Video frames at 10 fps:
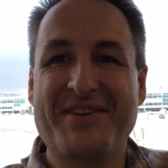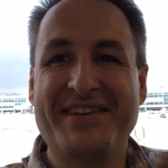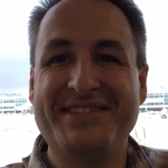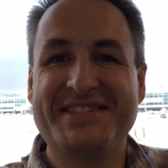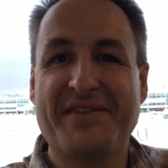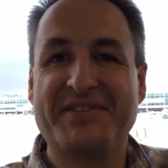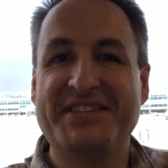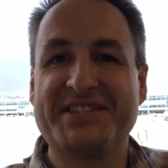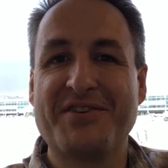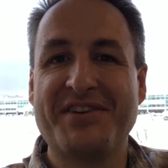at San
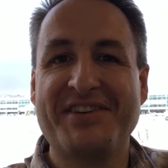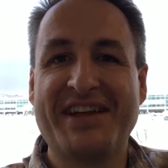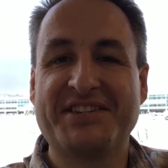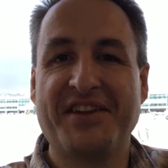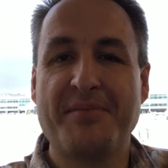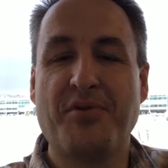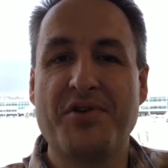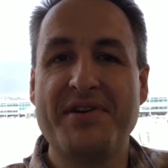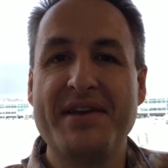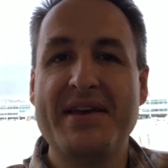Francisco International
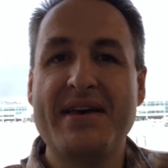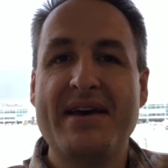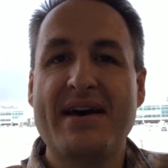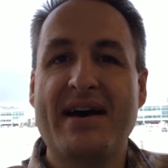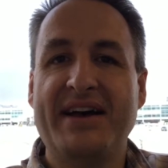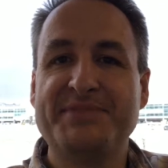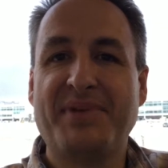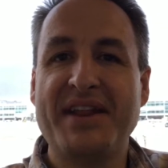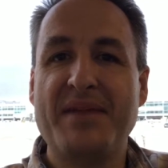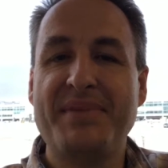Airport. I was
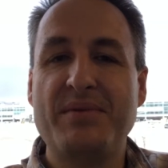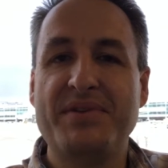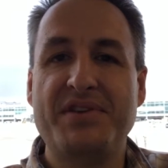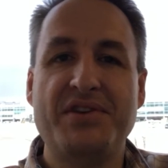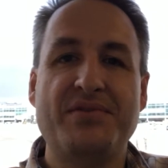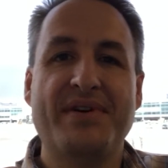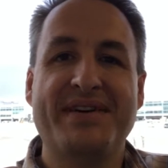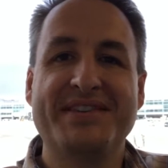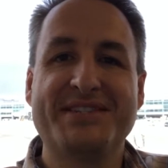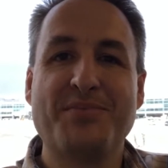planning on being with you
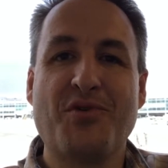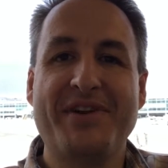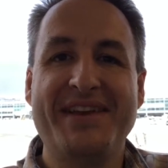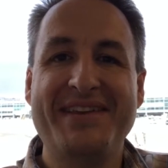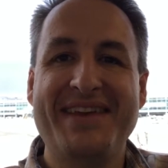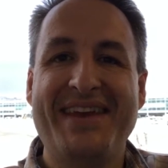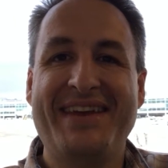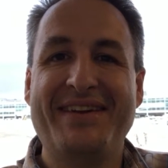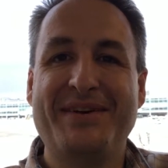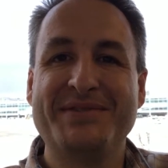this morning,
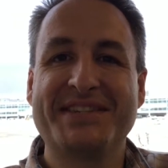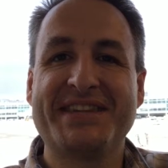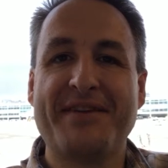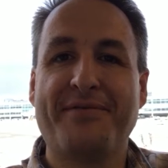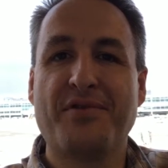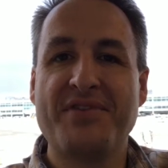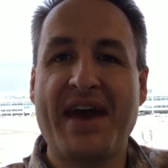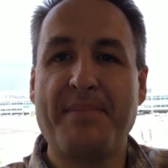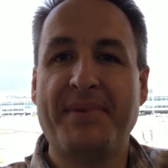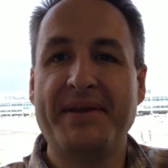and I was excited for
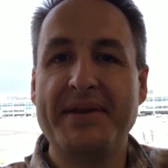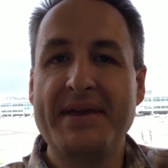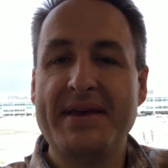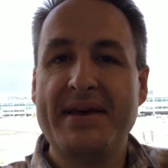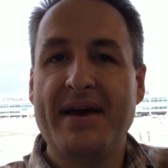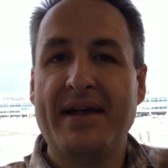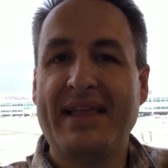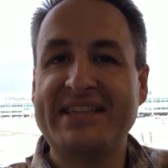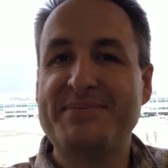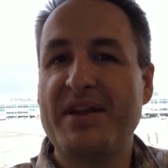that, but a
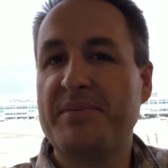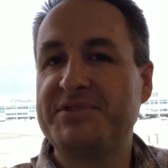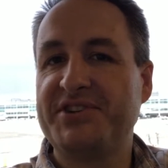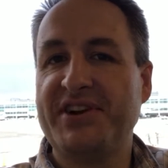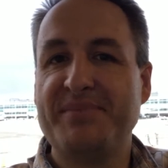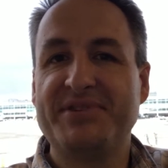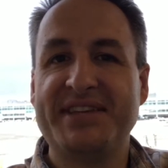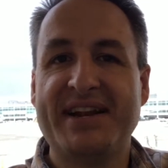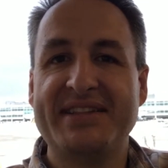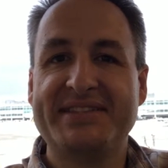last minute opportunity
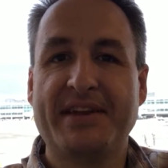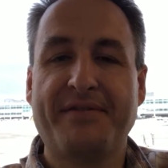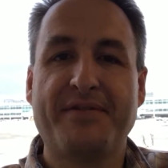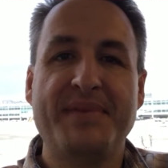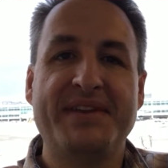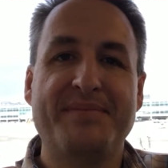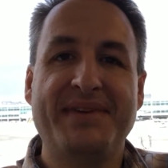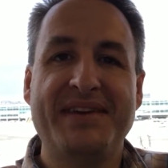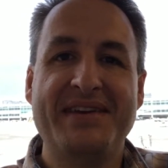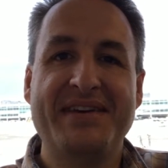presented itself for me to
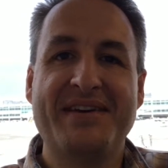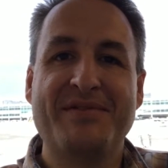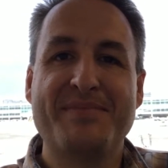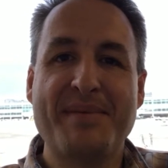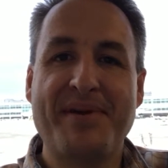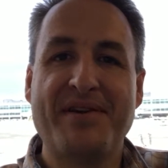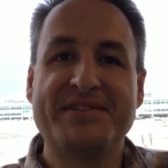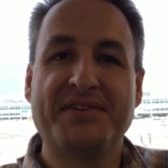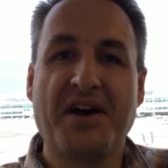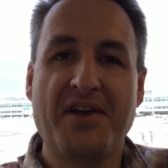be with my
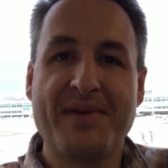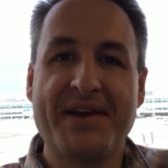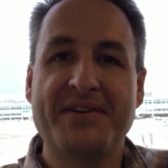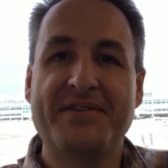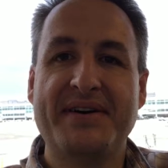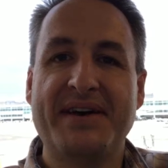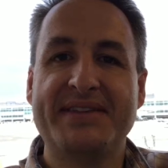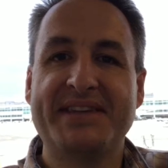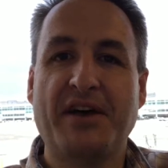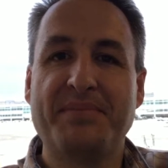parents in Colorado
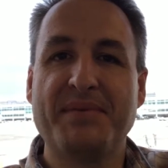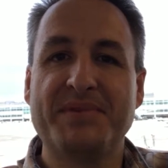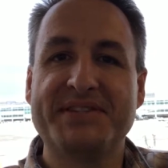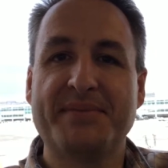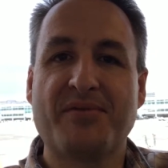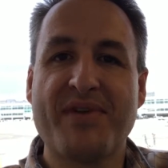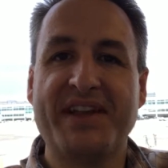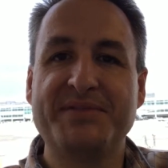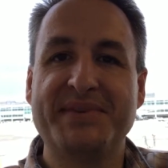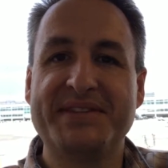to help them with some
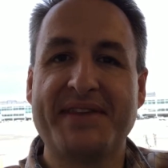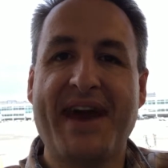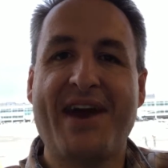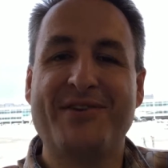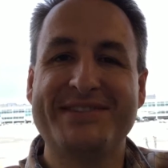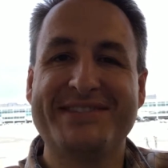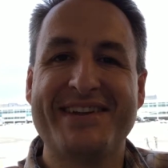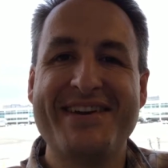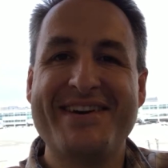arrangements at the house.